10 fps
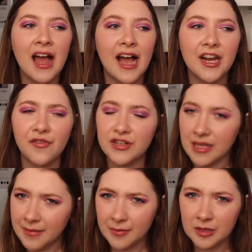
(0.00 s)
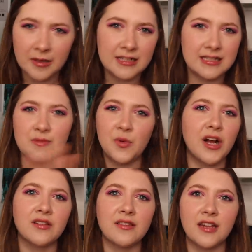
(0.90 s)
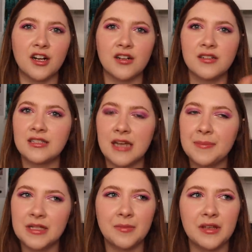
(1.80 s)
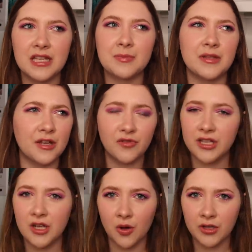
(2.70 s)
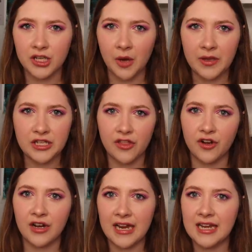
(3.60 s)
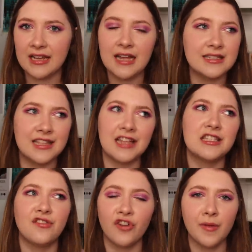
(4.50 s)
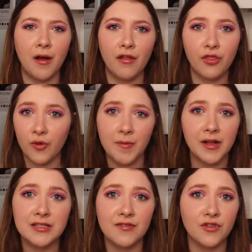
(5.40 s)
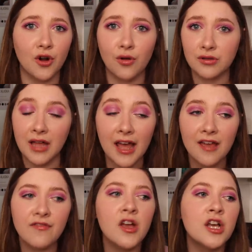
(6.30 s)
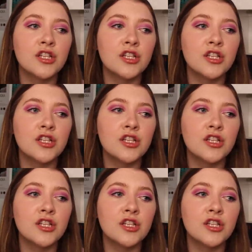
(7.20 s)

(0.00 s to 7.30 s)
I know for some people it might seem weird that they're step siblings, but they really only know each other in that sense for about 3 months of their whole life.